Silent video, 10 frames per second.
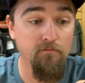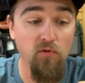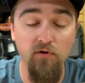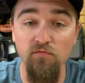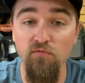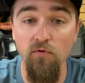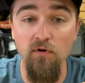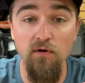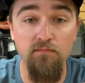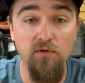looking
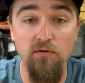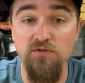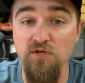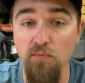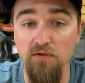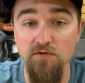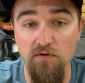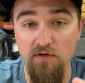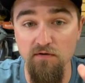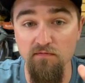for a cheap
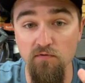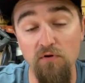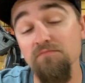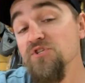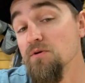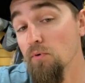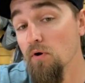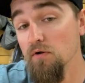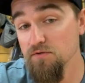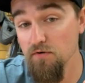alternative or a cheaper
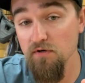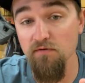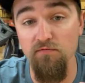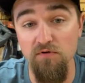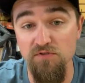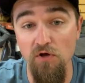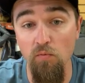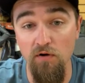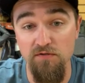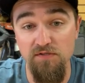alternative for a
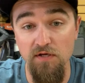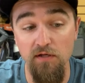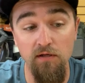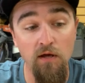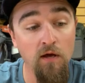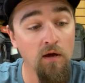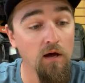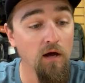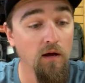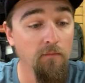saltwater stick,
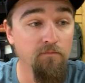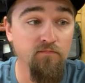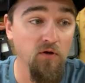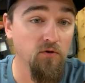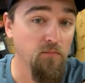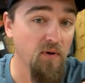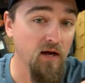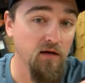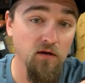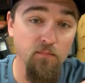a good
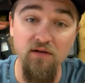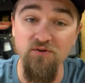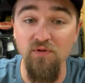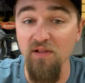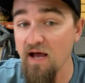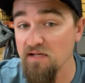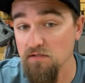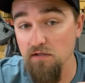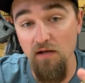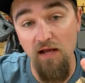backup, heading to
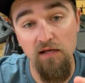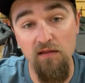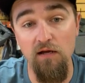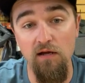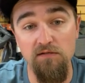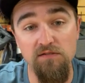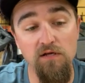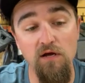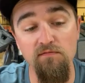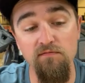Alaska, any of that kind of
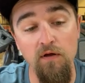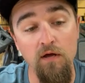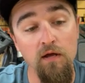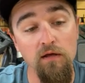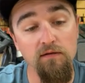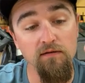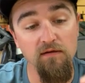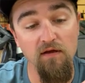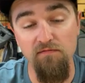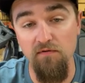stuff,
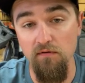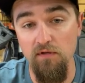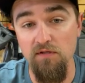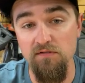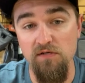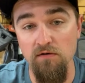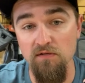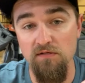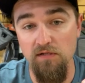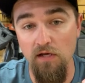definitely consider
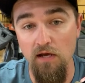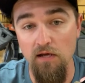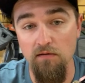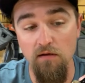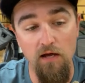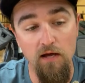this guy.